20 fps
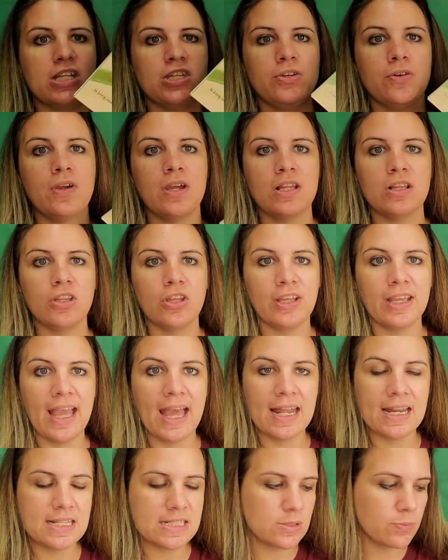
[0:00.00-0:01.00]
you can look
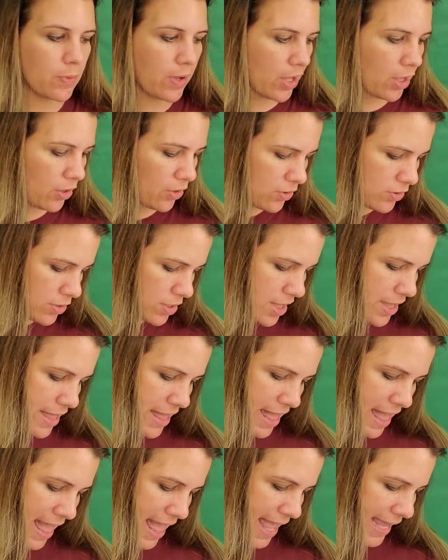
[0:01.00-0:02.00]
at as well.
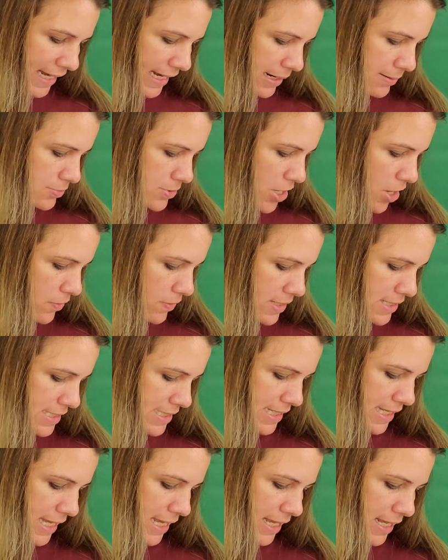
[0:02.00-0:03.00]
And I'm
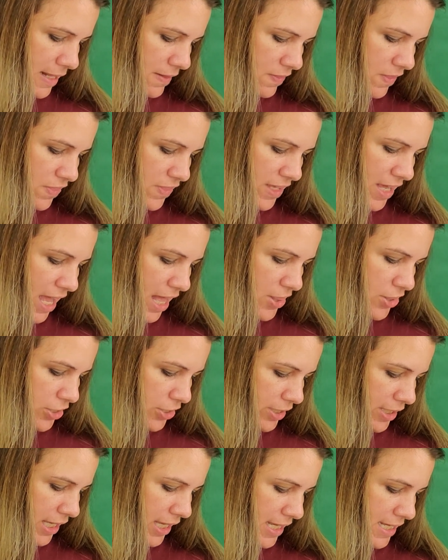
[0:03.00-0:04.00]
noticing that the
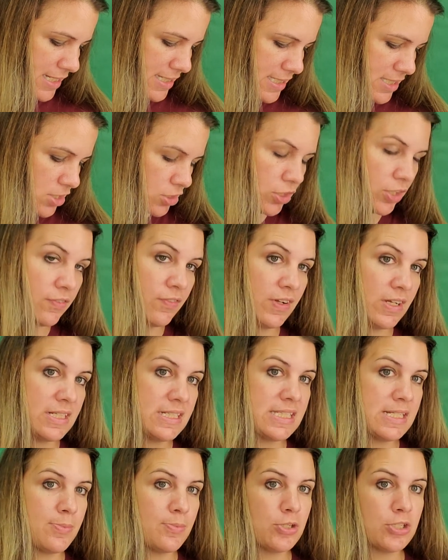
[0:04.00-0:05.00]
other kids look very
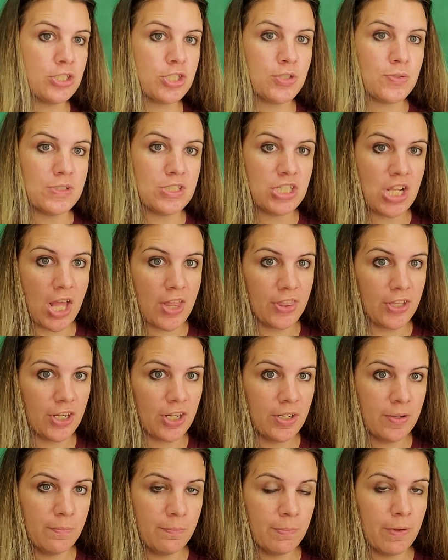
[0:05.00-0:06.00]
similar to each
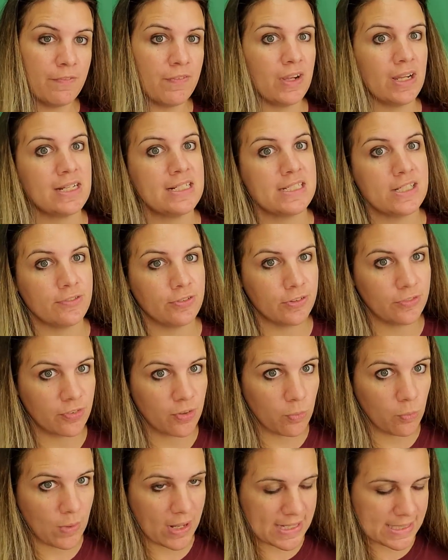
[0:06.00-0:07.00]
other, but very different
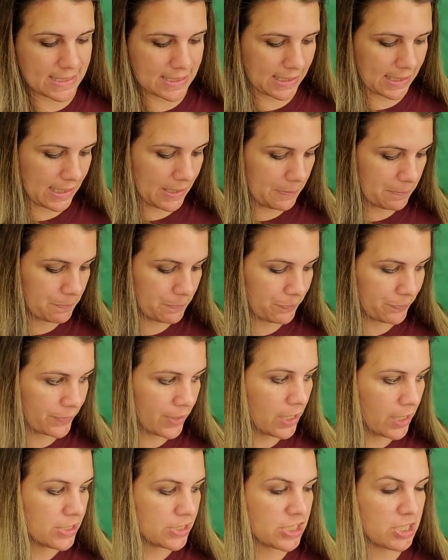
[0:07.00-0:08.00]
from Wesley.
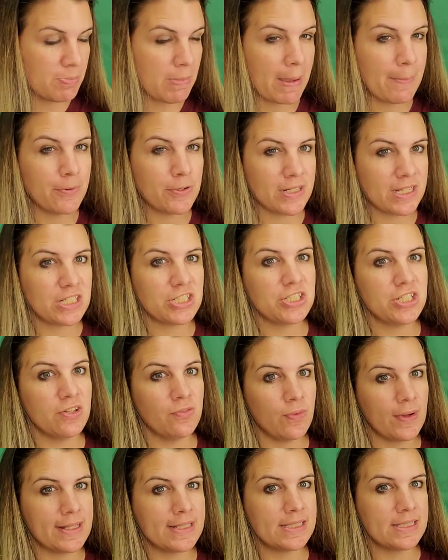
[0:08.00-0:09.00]
So my prediction
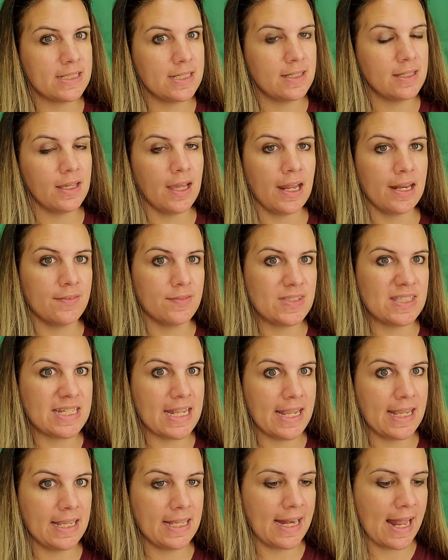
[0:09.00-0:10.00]
of Wesley kind of
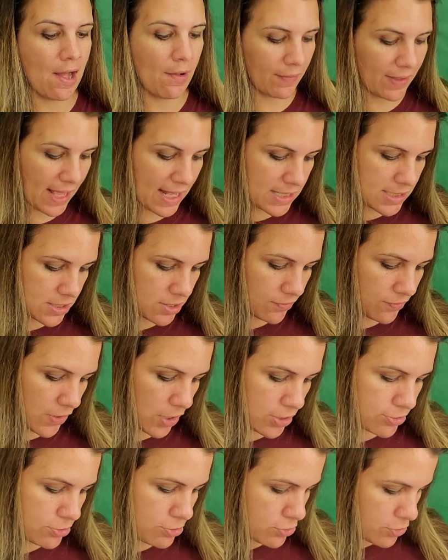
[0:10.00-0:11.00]
staying an outcast so
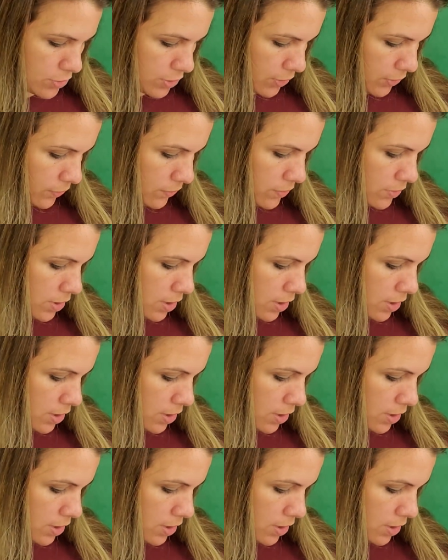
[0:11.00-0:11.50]
far is true.